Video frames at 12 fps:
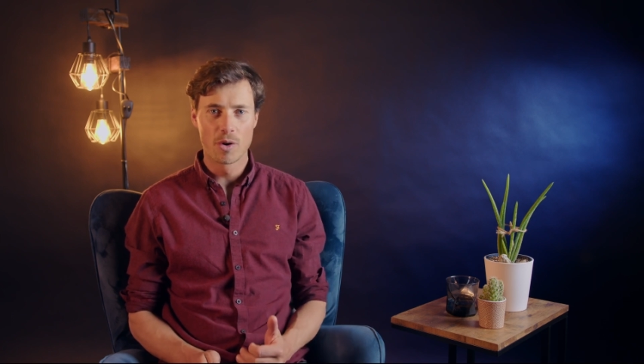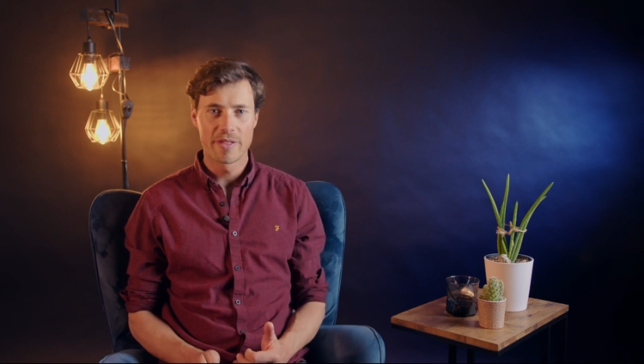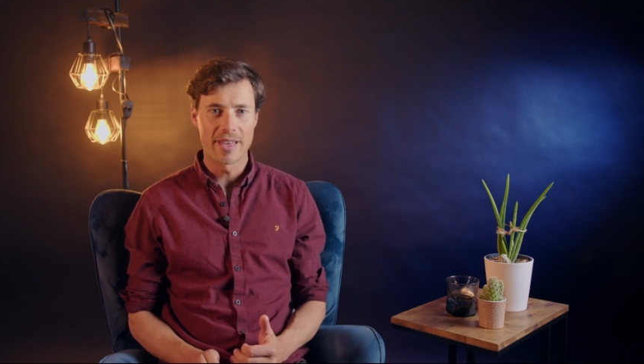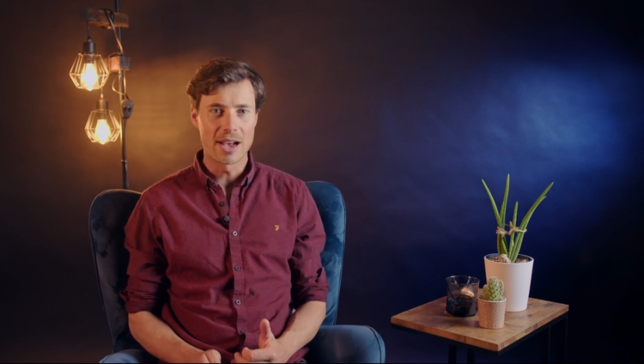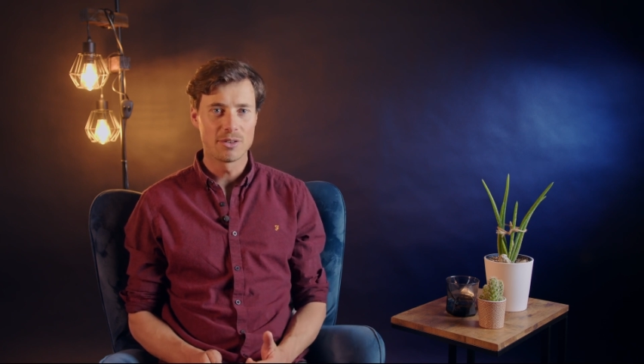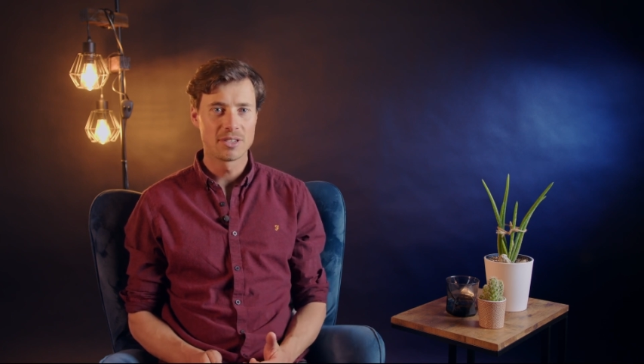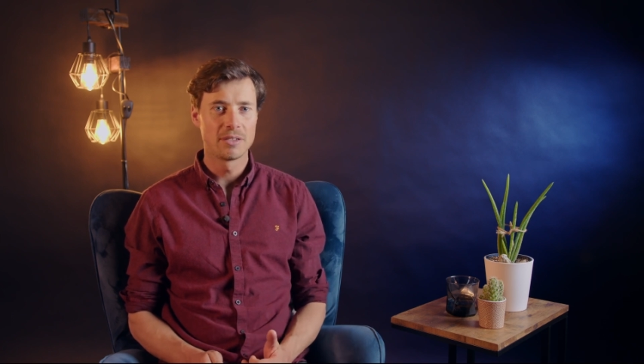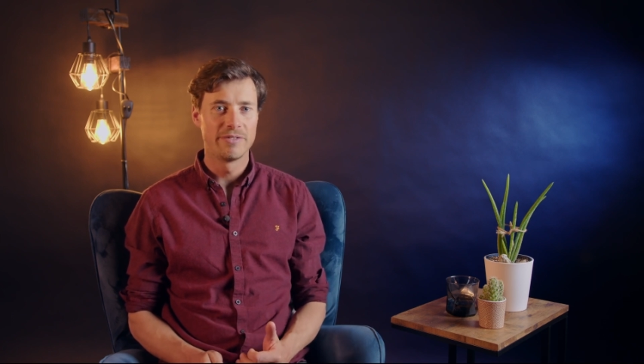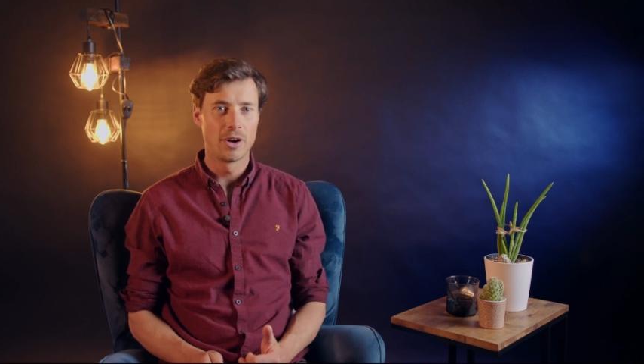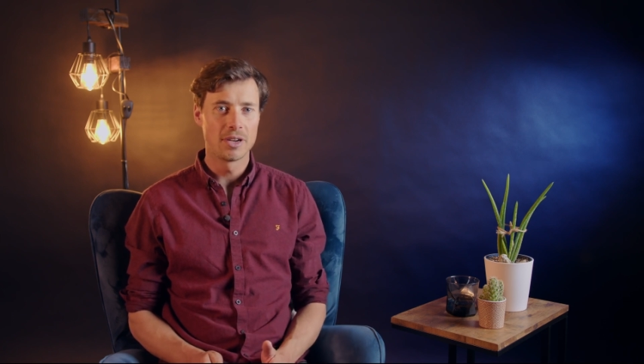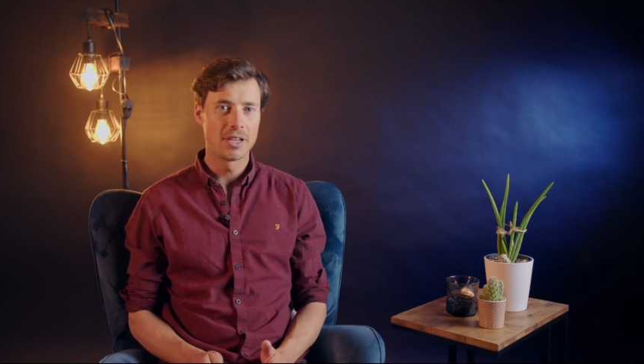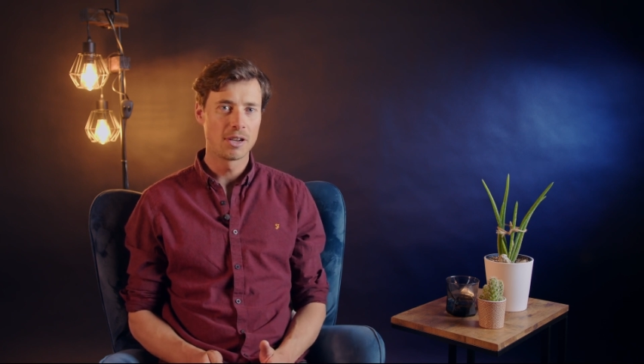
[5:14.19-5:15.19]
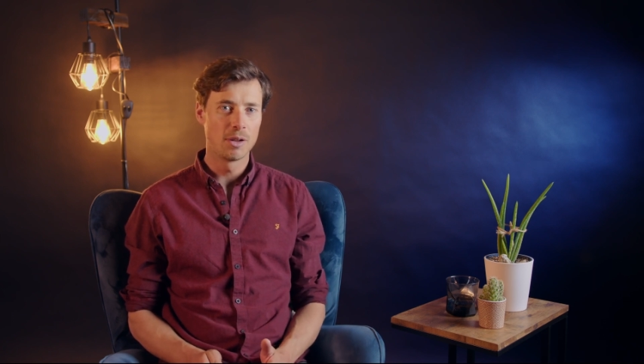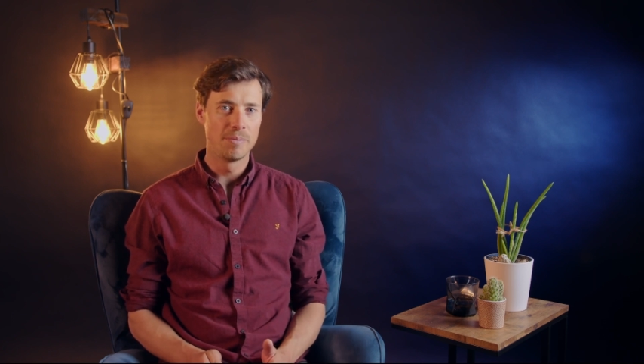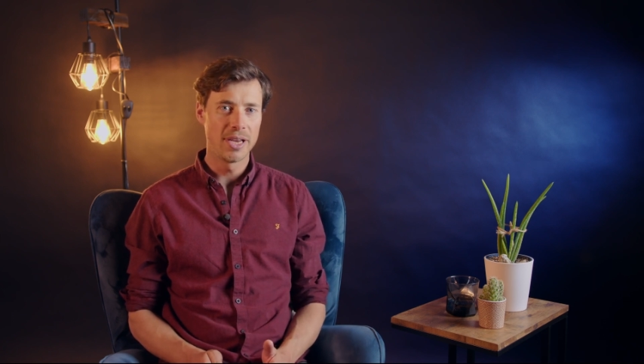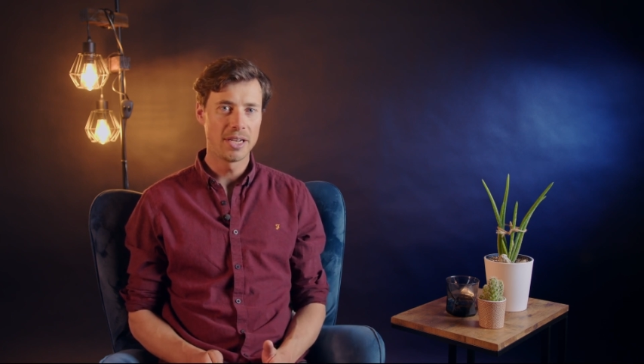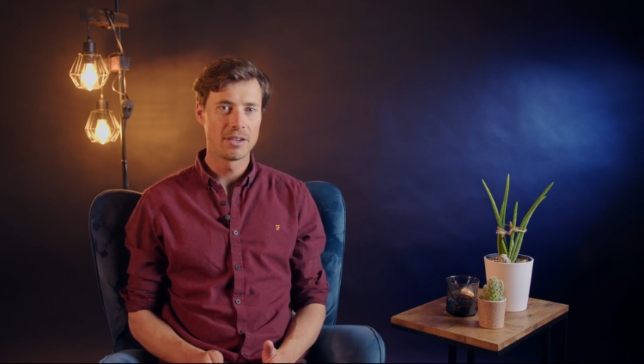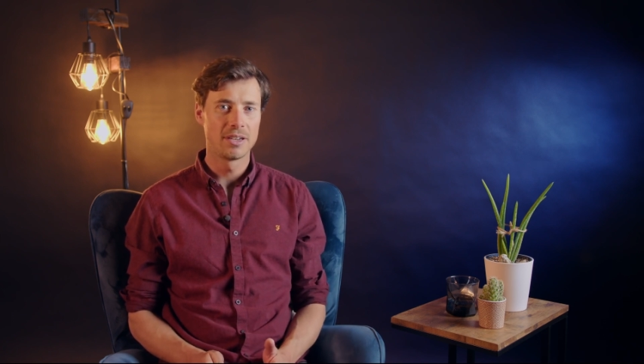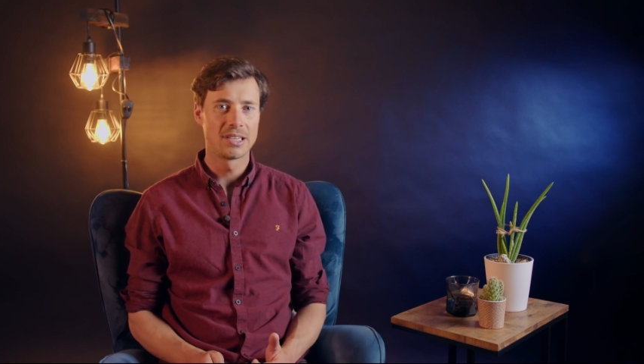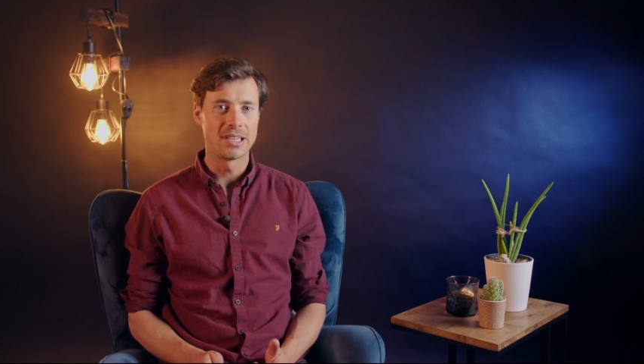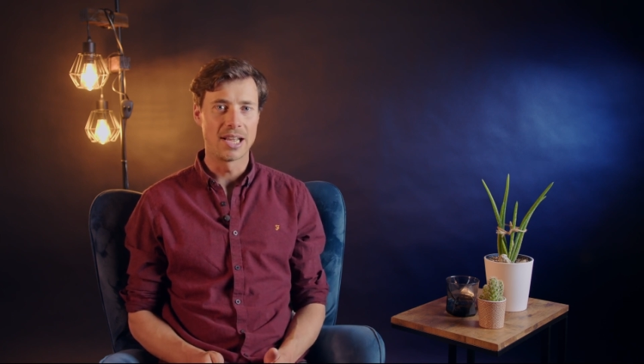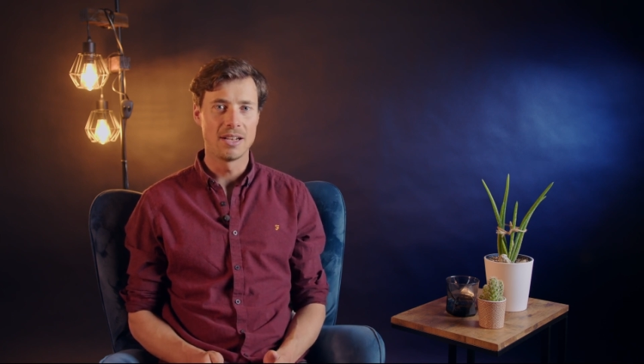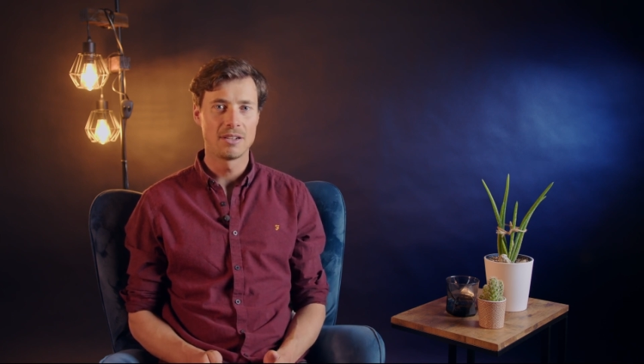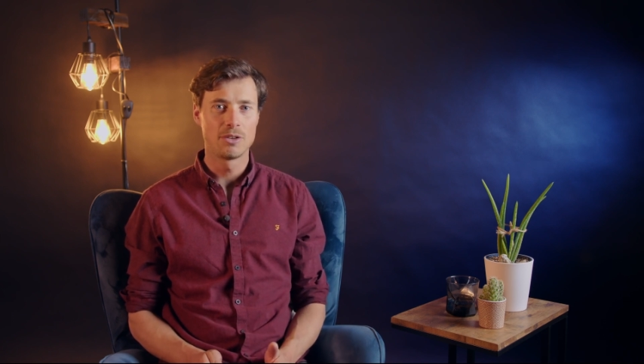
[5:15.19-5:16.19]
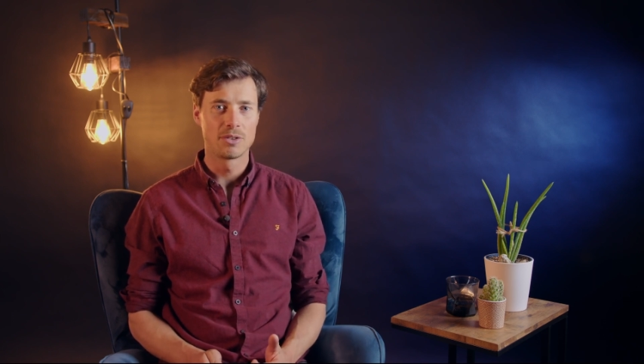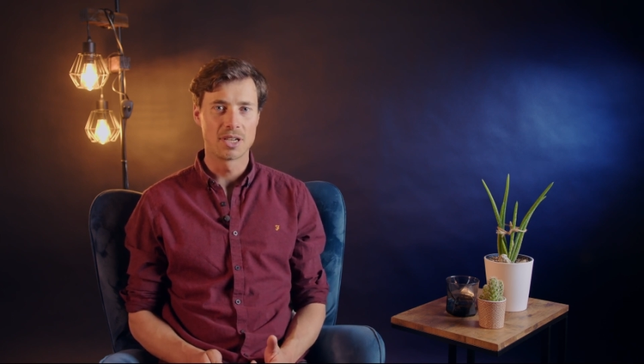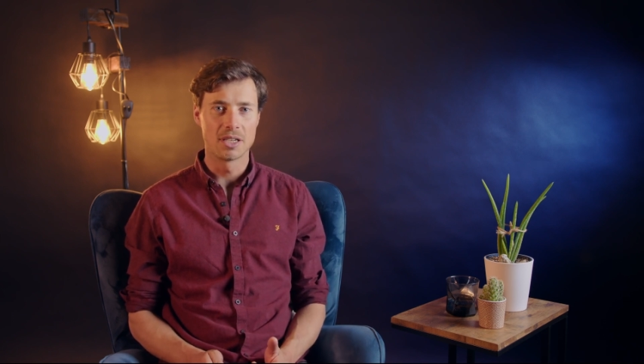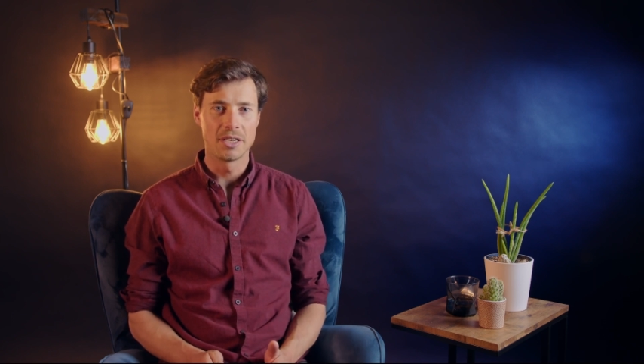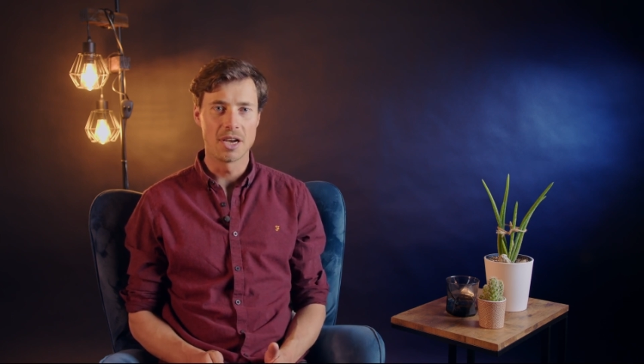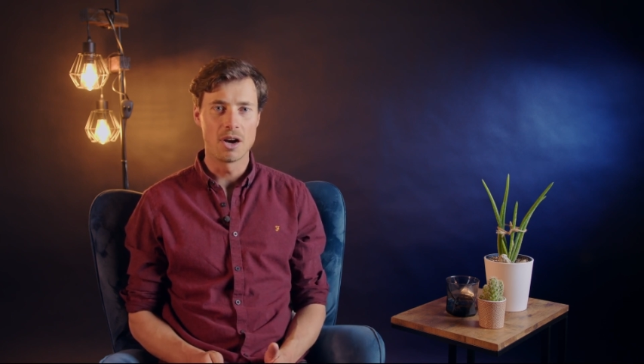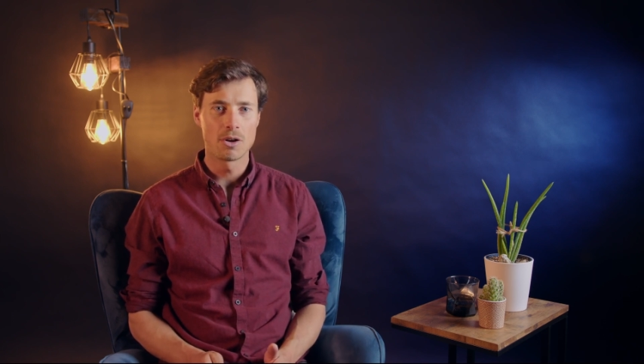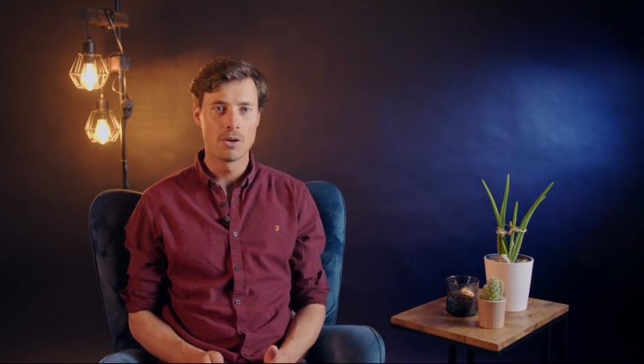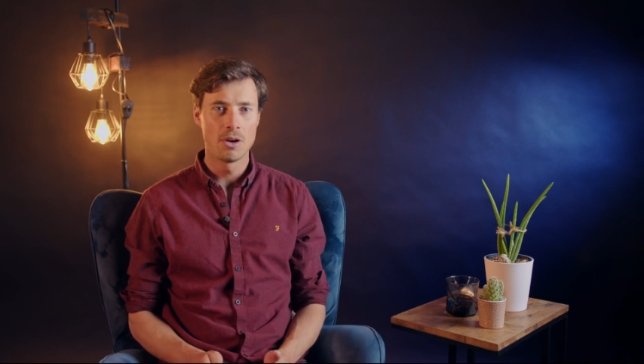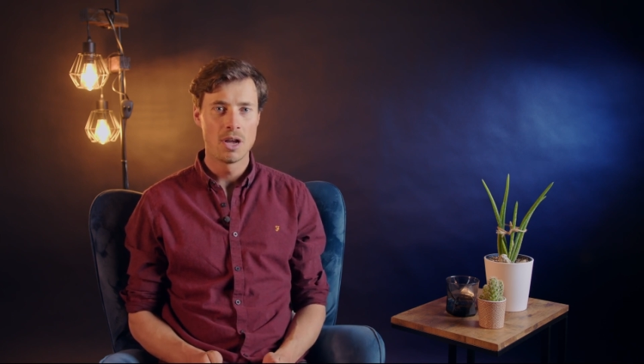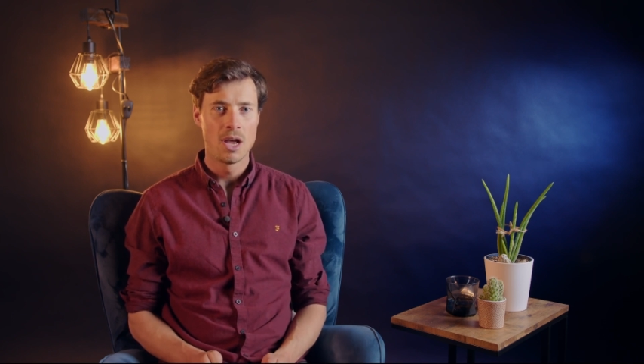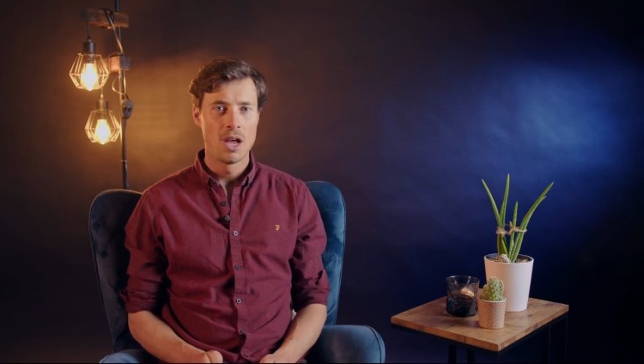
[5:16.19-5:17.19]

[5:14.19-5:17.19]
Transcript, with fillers: thousand vertical meter descent to Santiago